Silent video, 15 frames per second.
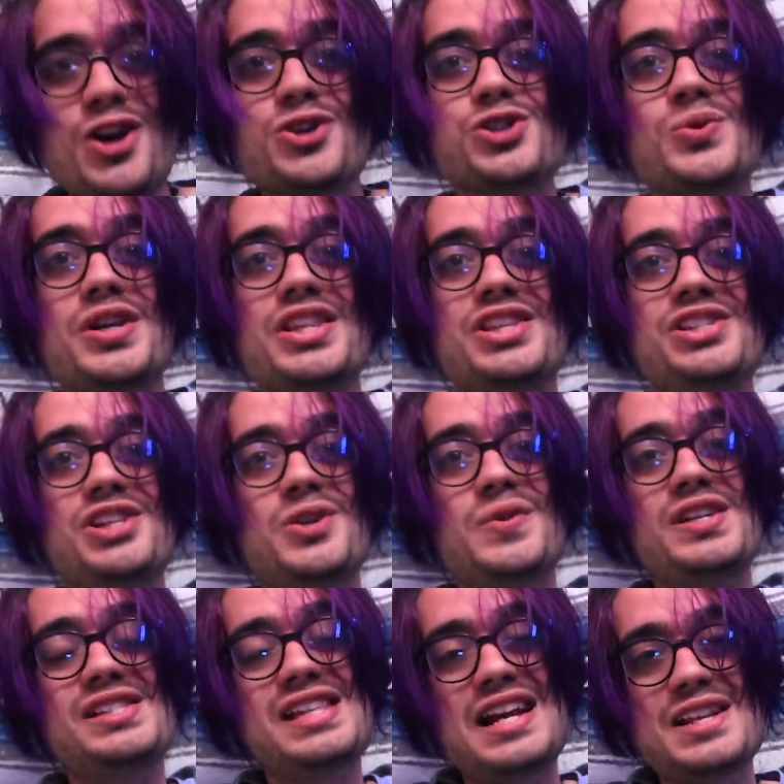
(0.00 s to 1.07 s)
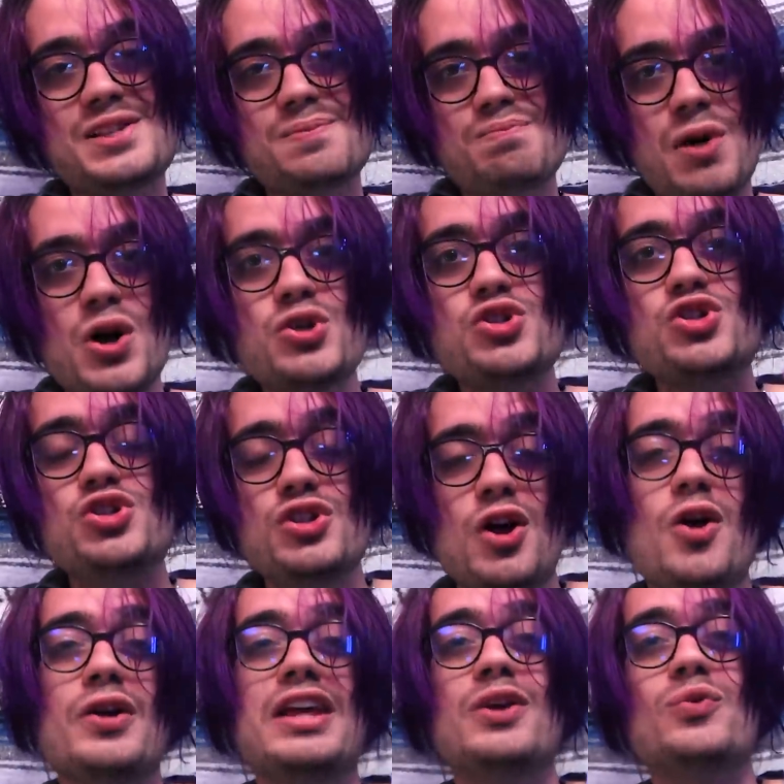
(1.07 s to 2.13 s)
also one of the series that is most
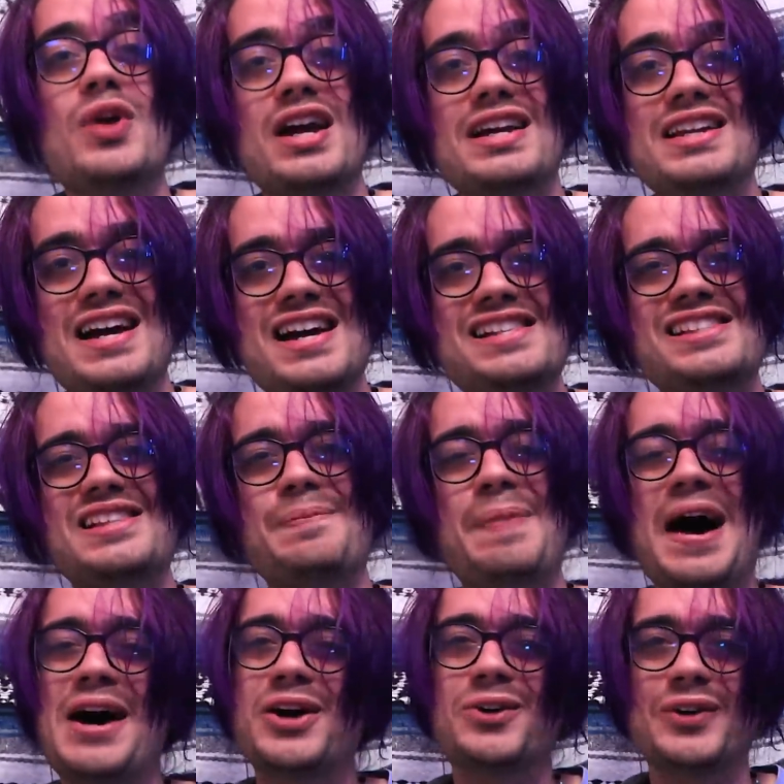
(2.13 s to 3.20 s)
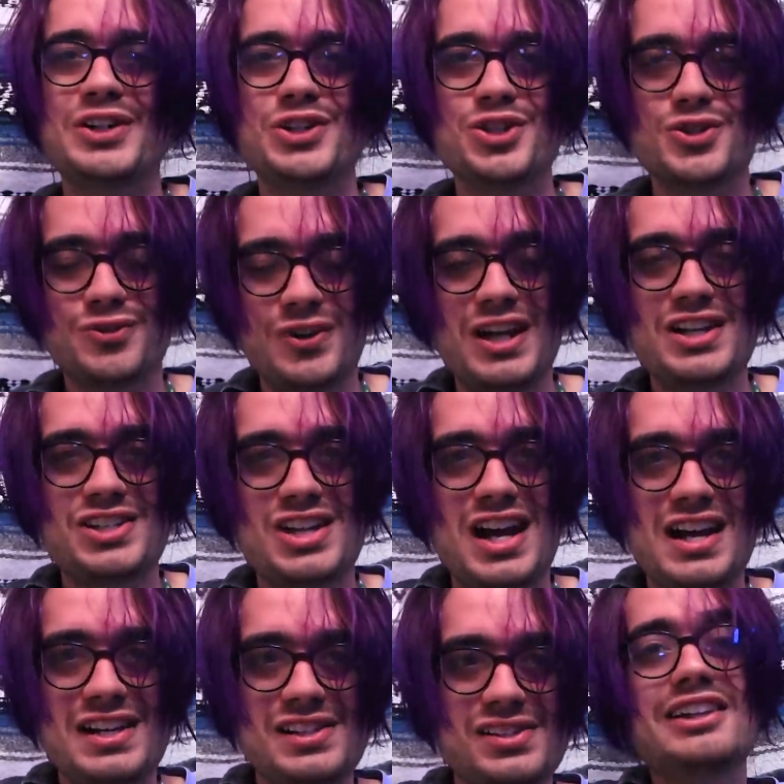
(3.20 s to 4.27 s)
known and recognized in the Power Rangers
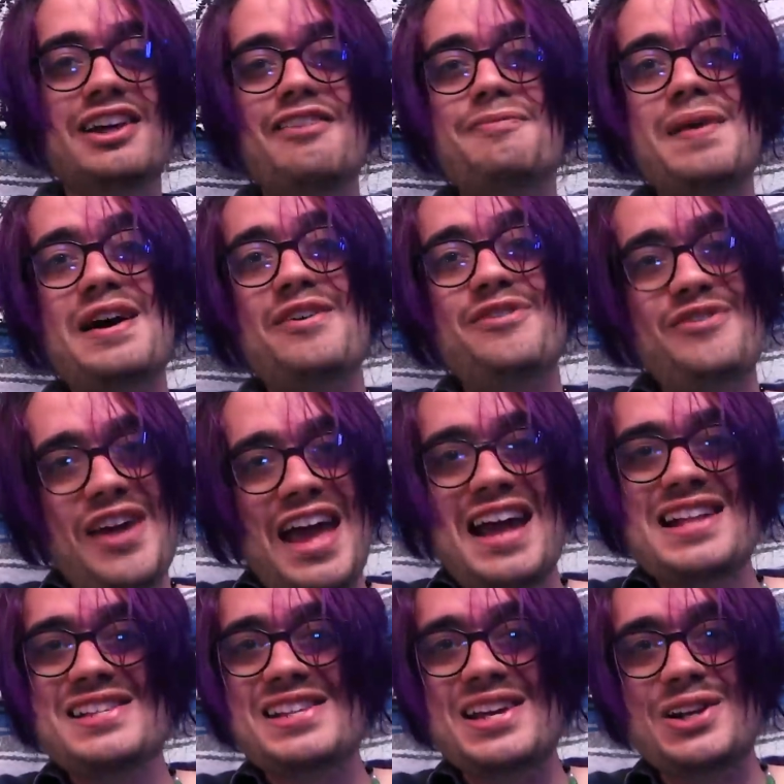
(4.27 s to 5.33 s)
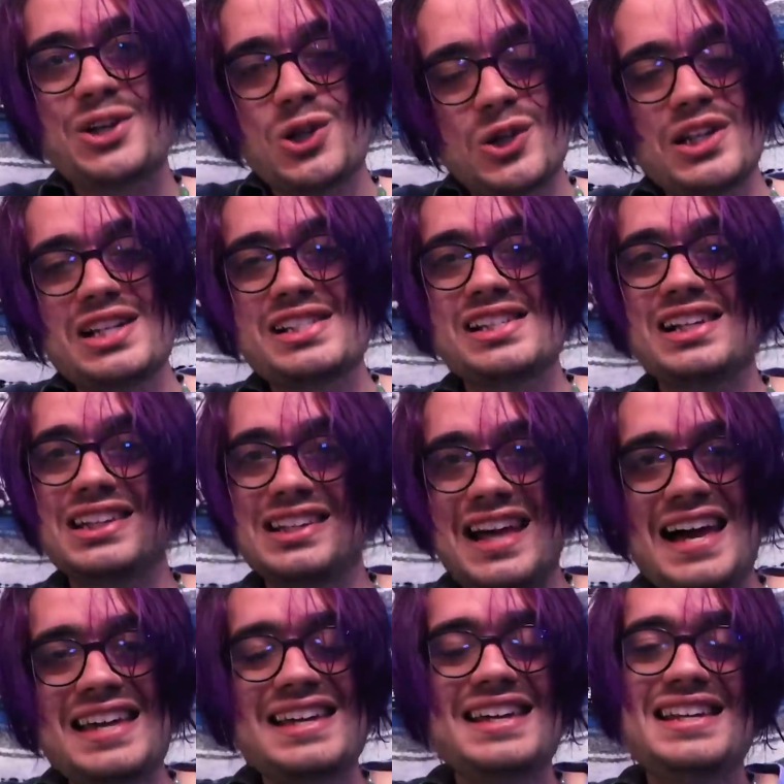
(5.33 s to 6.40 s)
franchise. Loved by fans and critics
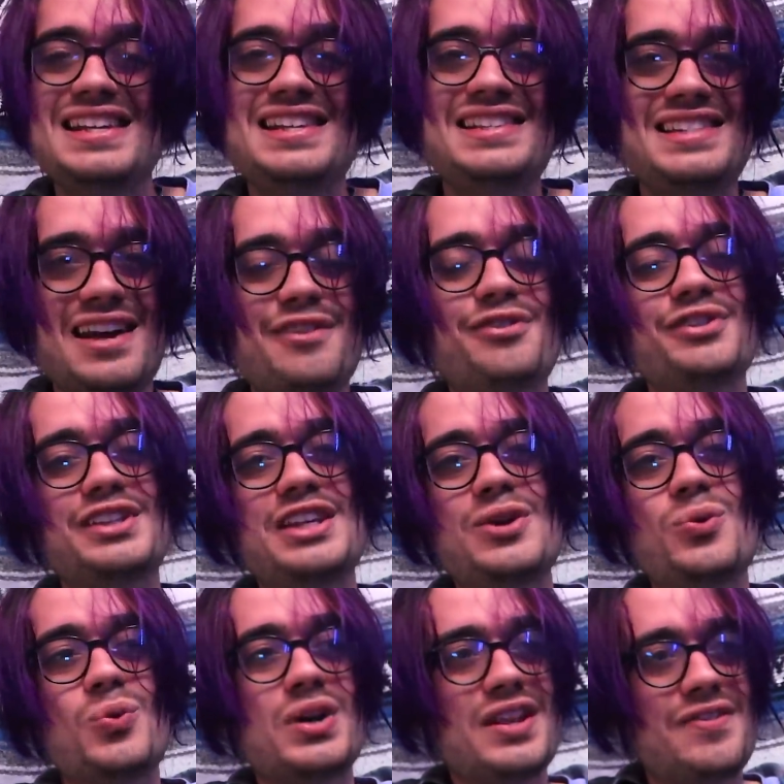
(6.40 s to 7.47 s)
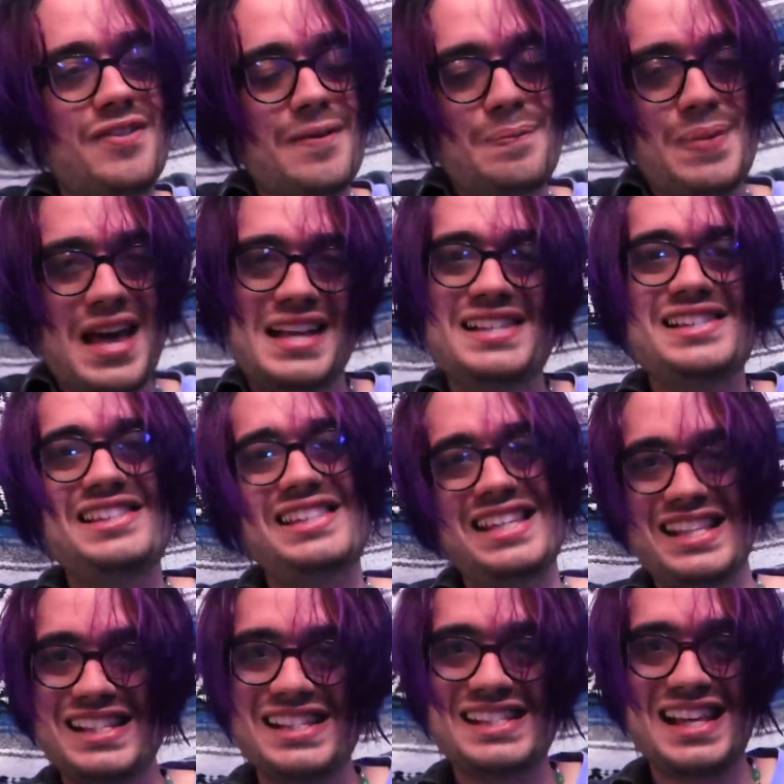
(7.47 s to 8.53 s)
alike, it is definitely one of the best
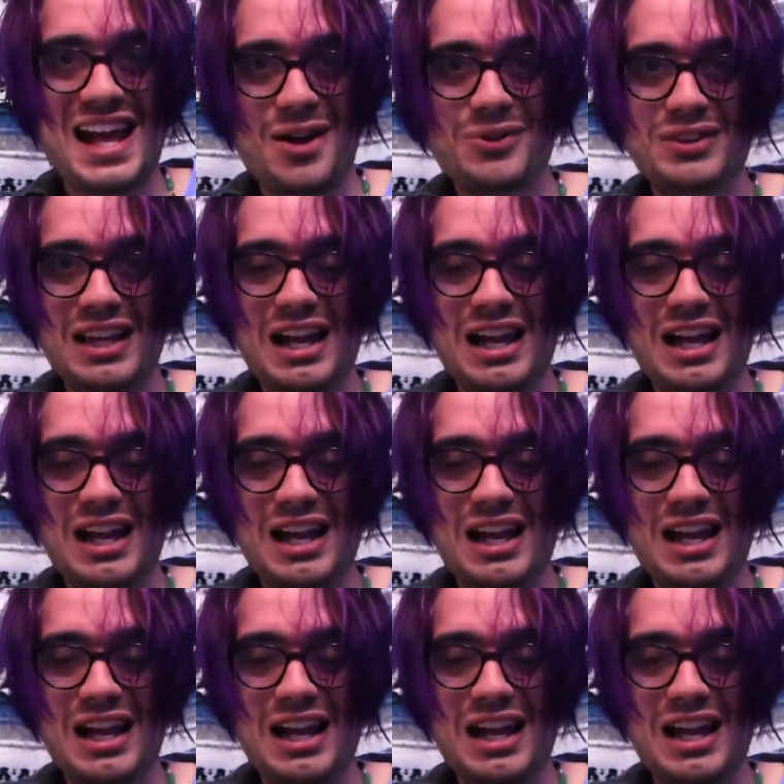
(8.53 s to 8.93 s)
seasons out